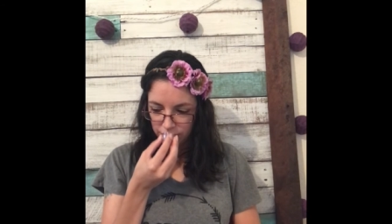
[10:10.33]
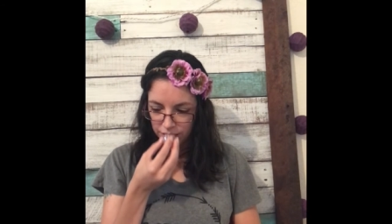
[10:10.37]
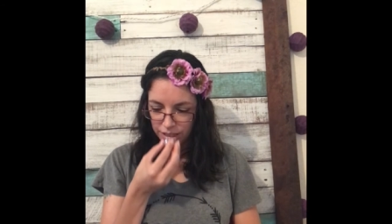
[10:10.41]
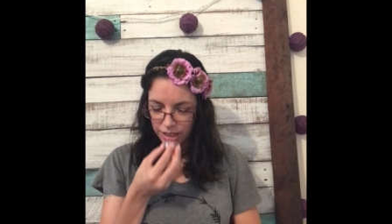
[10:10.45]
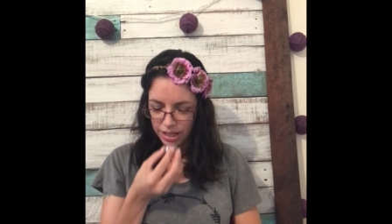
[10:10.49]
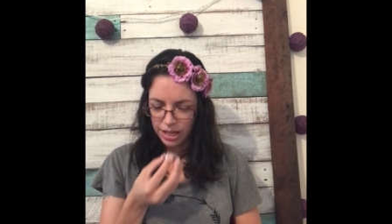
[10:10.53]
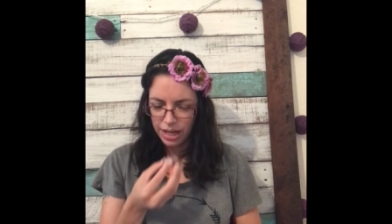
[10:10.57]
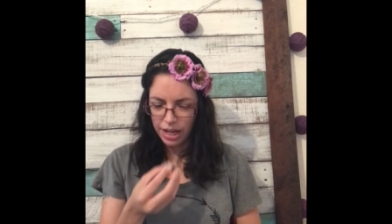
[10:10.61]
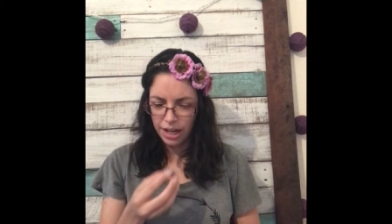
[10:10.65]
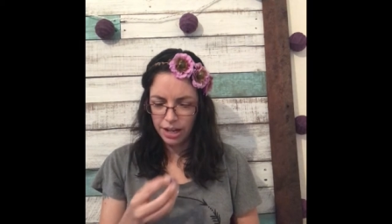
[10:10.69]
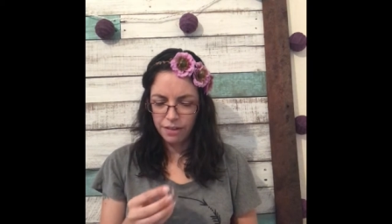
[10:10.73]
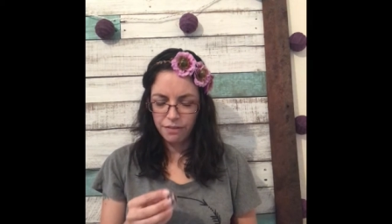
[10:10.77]

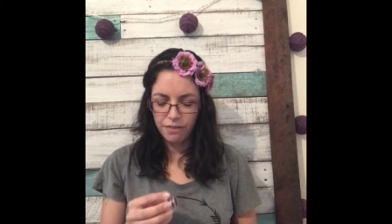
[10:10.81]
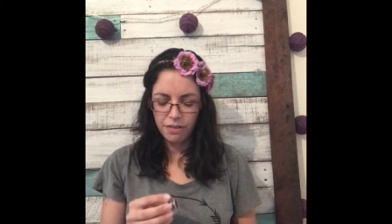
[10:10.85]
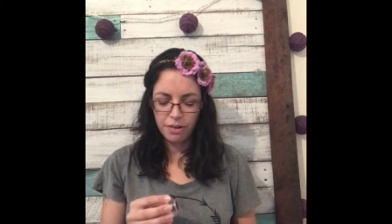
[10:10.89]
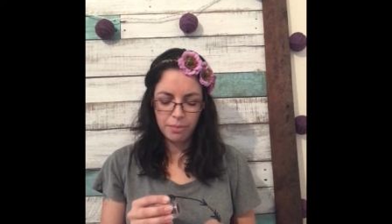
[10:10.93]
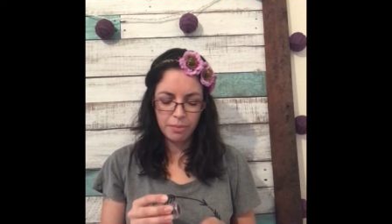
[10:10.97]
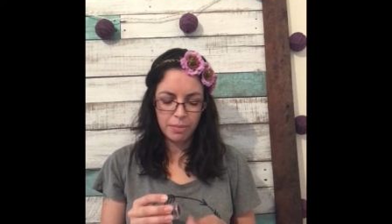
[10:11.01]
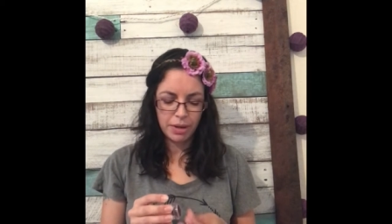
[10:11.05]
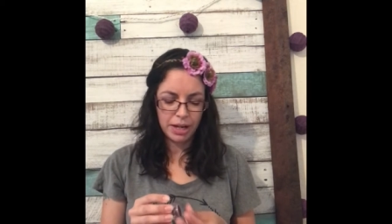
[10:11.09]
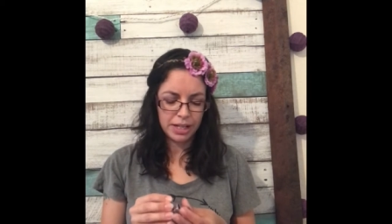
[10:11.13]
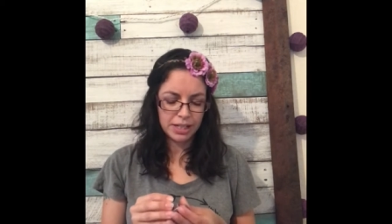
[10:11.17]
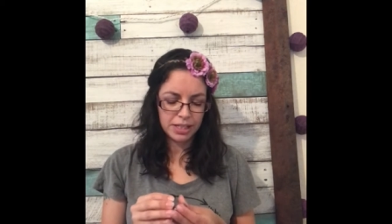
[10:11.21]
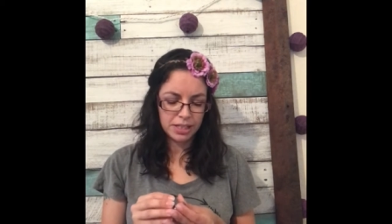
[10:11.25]
It kind of
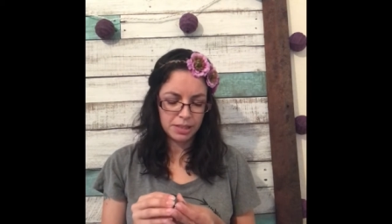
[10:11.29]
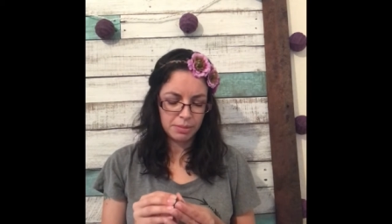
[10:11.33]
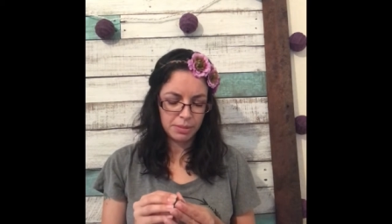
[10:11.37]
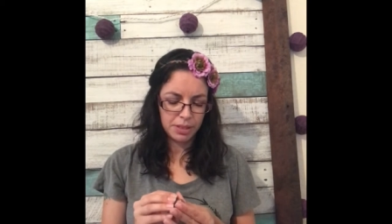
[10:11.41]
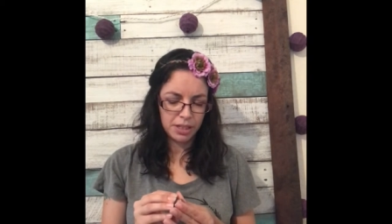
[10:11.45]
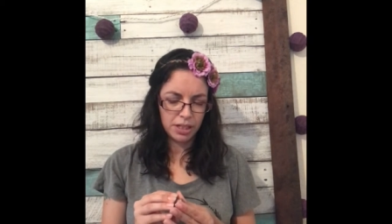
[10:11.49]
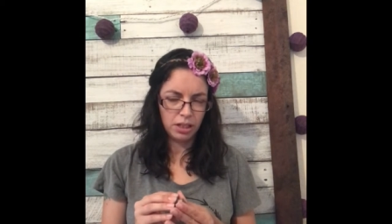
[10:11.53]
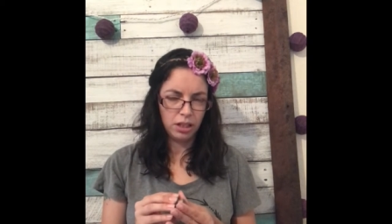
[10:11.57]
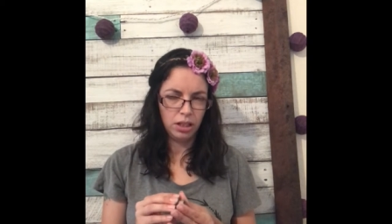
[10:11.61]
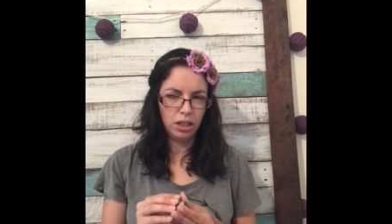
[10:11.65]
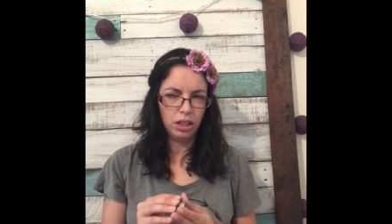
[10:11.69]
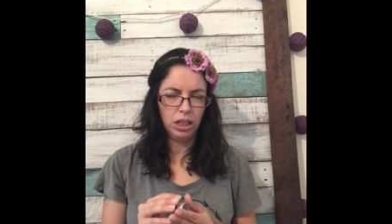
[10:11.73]
reminds
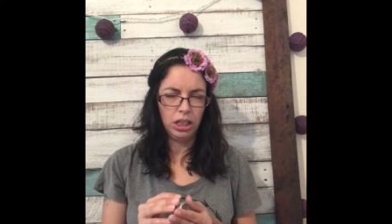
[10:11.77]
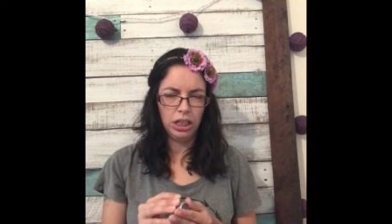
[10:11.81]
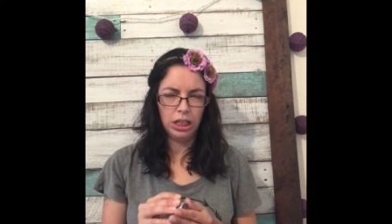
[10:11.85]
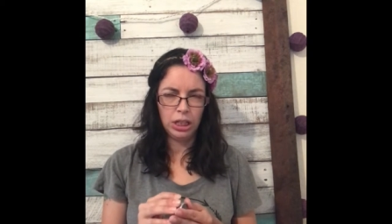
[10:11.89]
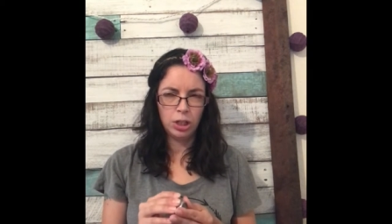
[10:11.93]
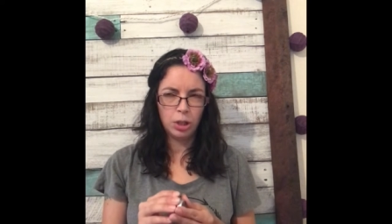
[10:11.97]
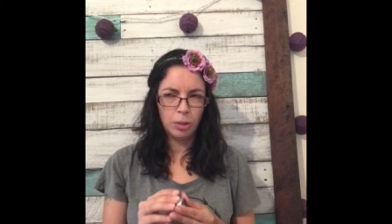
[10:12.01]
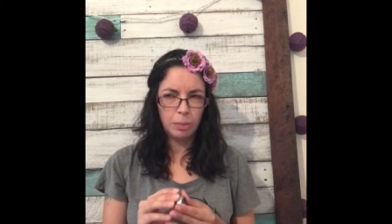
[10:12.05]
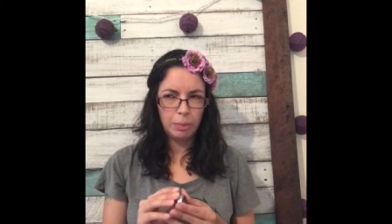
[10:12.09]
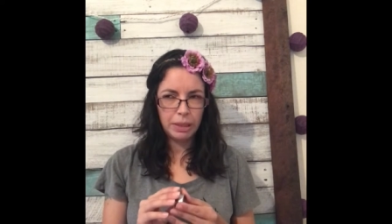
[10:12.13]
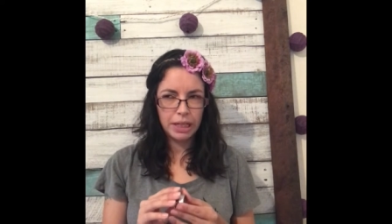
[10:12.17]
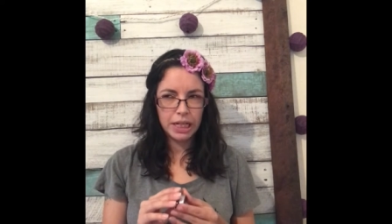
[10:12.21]
me a
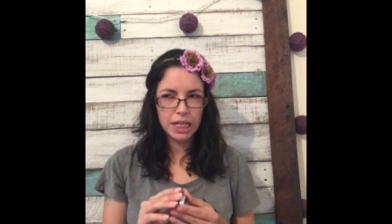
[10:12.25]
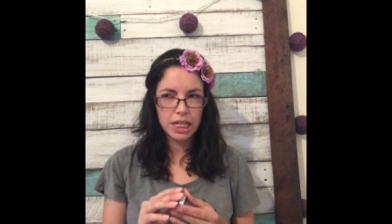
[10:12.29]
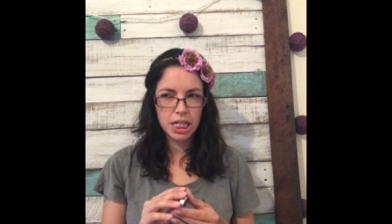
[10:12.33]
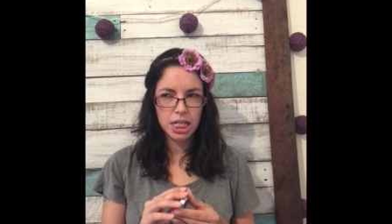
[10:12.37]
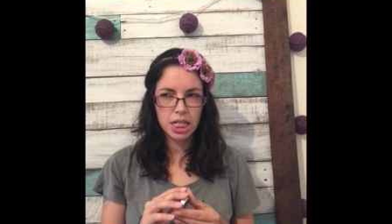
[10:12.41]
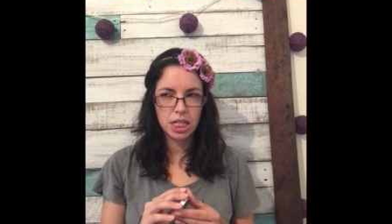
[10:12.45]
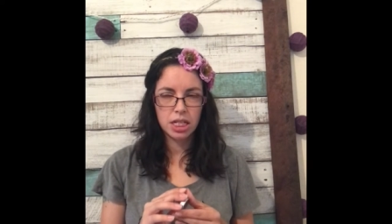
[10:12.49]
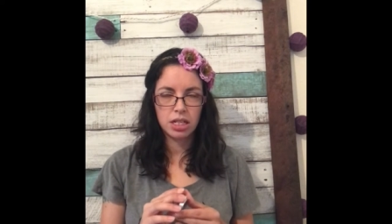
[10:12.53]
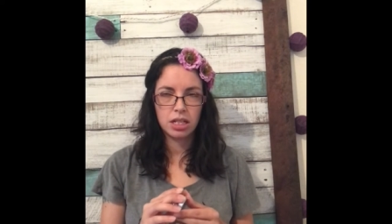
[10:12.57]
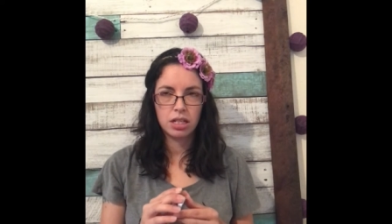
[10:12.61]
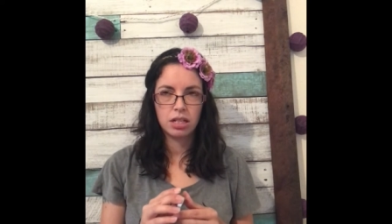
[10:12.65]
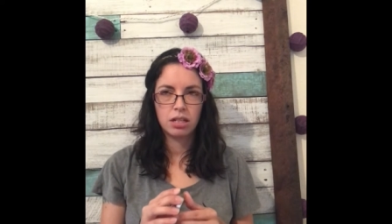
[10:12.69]
little
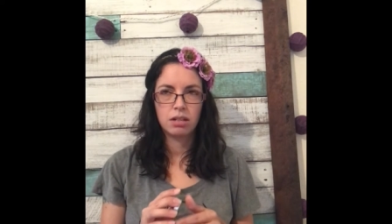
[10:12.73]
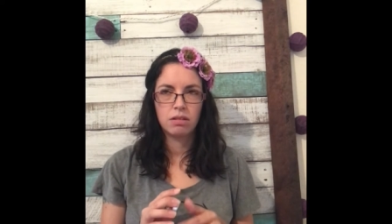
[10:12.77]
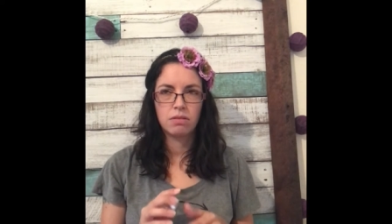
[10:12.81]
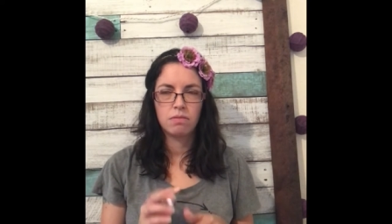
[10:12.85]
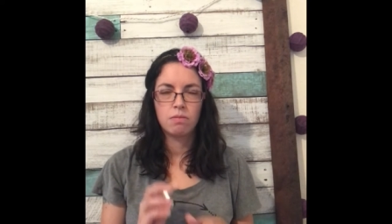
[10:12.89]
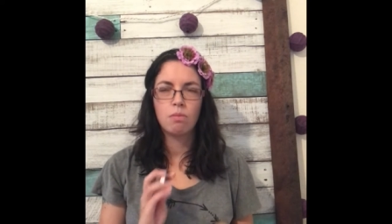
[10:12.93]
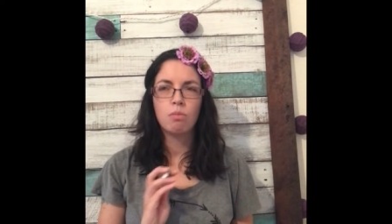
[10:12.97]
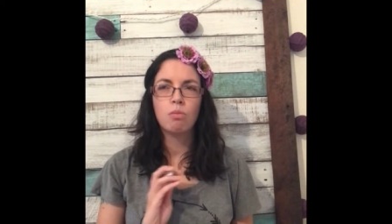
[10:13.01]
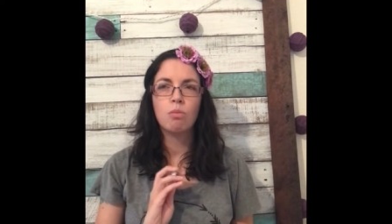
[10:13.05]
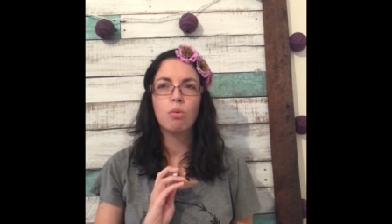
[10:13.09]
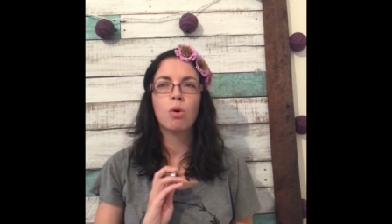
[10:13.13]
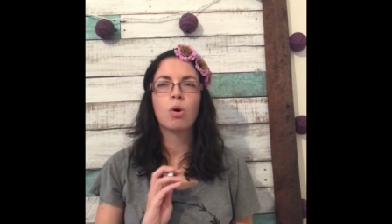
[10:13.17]
bit
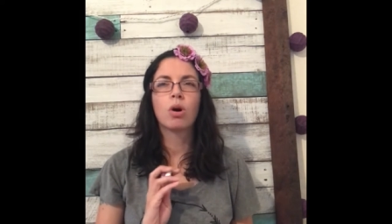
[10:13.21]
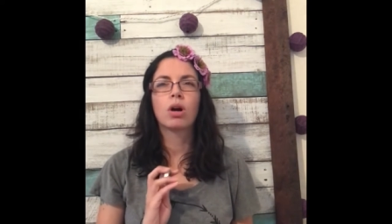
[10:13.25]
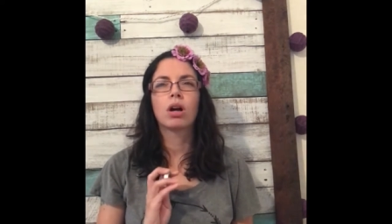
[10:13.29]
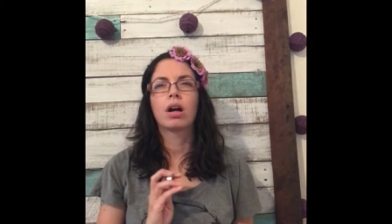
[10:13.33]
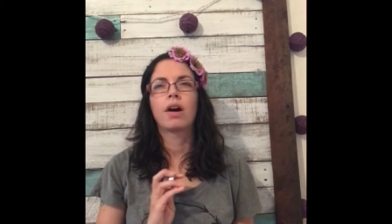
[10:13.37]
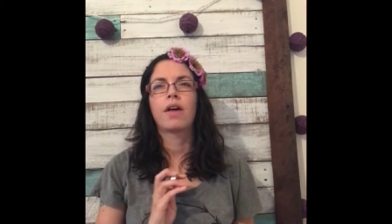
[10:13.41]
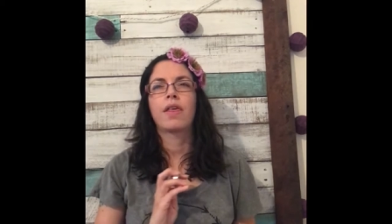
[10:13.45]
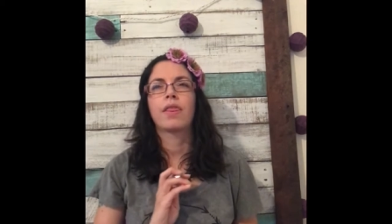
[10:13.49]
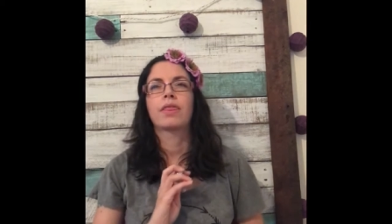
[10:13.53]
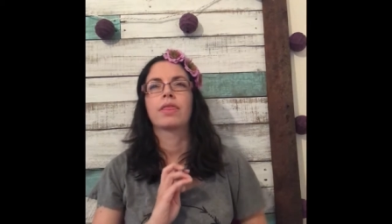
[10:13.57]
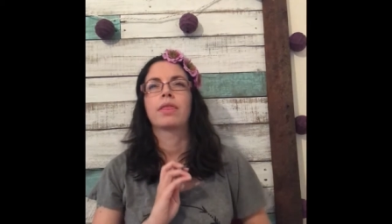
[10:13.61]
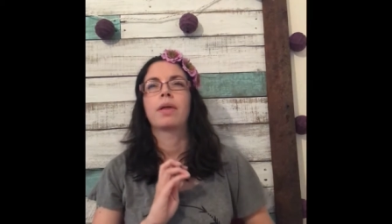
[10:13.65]
more
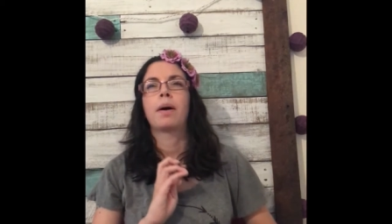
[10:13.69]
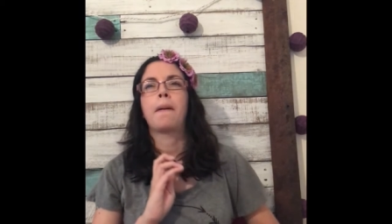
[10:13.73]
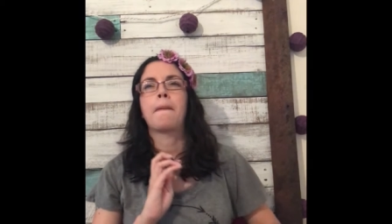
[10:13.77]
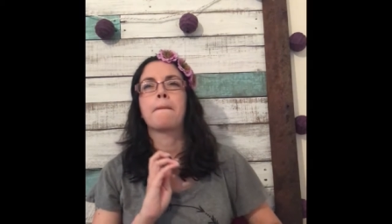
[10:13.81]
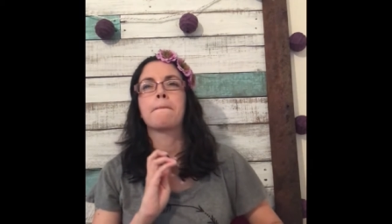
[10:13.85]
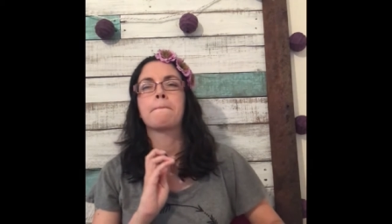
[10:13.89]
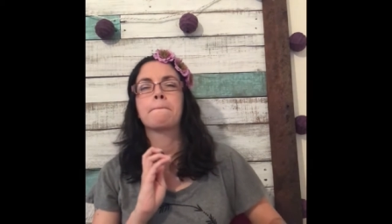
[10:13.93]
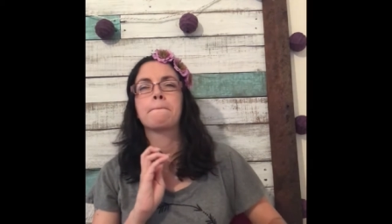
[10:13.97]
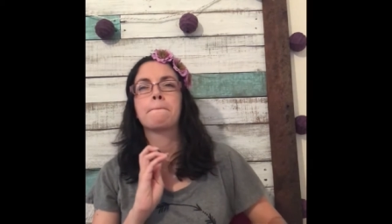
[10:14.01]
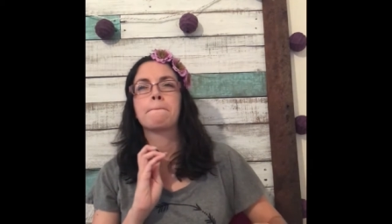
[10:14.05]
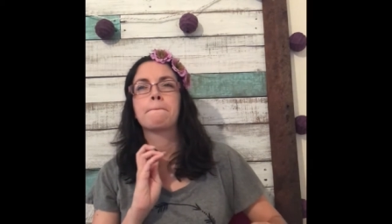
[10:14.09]
on the